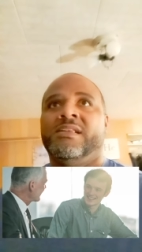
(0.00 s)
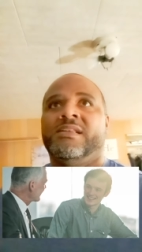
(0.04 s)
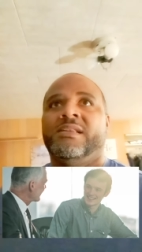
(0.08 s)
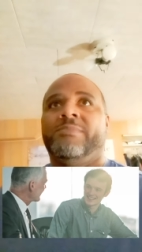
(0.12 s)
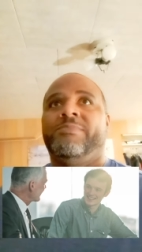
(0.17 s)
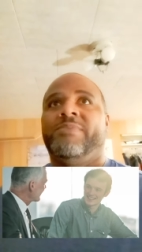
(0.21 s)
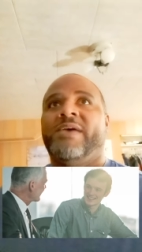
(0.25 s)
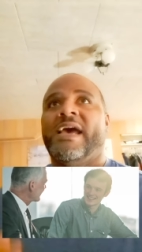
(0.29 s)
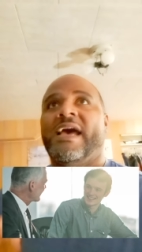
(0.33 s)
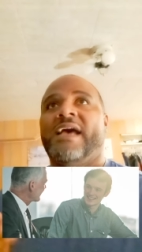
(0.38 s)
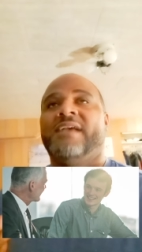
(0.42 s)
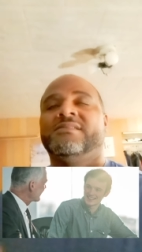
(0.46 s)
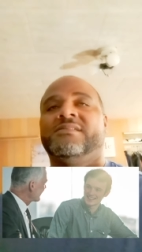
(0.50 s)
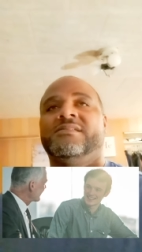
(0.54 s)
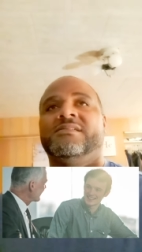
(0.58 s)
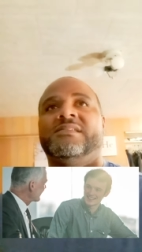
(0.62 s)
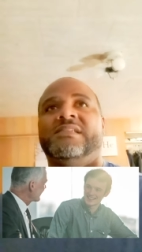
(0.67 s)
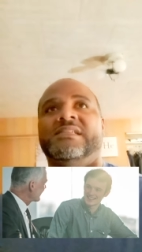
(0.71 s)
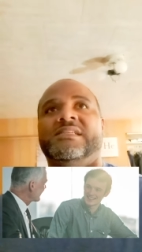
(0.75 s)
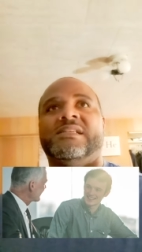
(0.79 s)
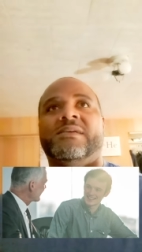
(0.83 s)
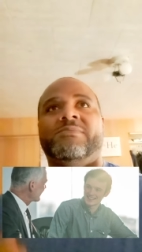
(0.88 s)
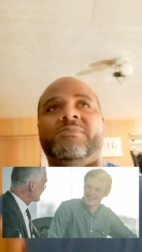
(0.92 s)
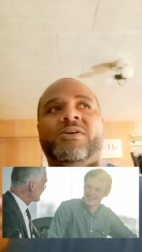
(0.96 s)
the pastor
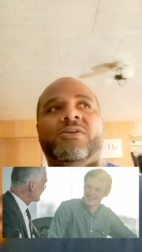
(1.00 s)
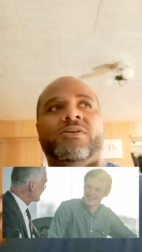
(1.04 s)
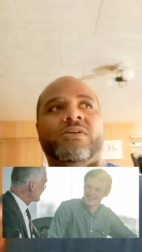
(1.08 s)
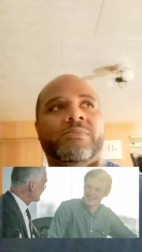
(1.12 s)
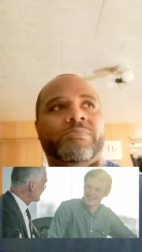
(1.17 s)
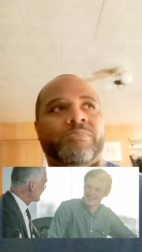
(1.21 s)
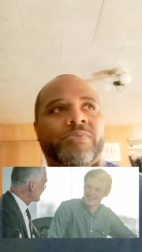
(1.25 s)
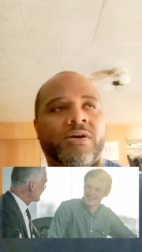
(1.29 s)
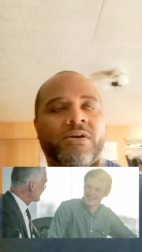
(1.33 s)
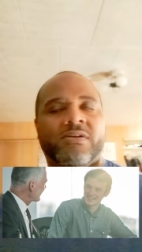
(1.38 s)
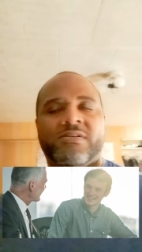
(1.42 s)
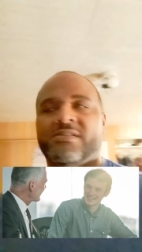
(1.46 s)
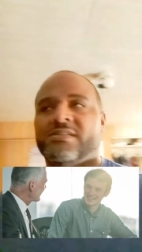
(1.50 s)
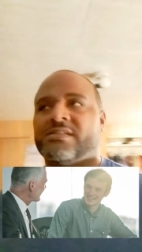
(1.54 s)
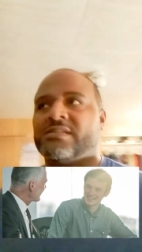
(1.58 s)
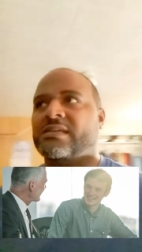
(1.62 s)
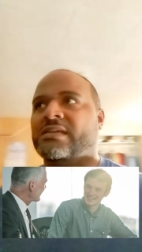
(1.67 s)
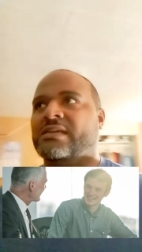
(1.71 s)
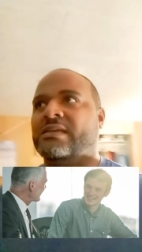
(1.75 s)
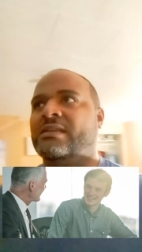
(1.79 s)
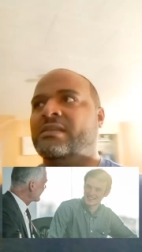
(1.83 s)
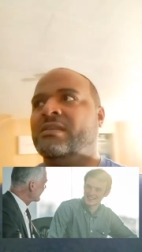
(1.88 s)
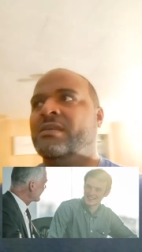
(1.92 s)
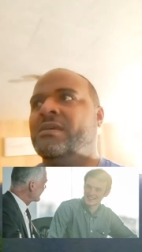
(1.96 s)
sees I'm a good
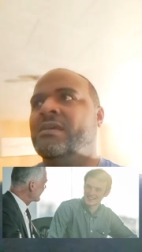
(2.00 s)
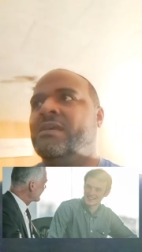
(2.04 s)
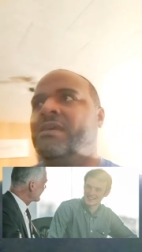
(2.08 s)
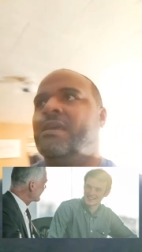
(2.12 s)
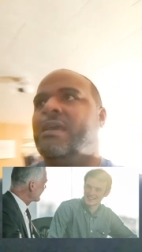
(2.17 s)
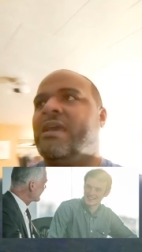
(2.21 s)
person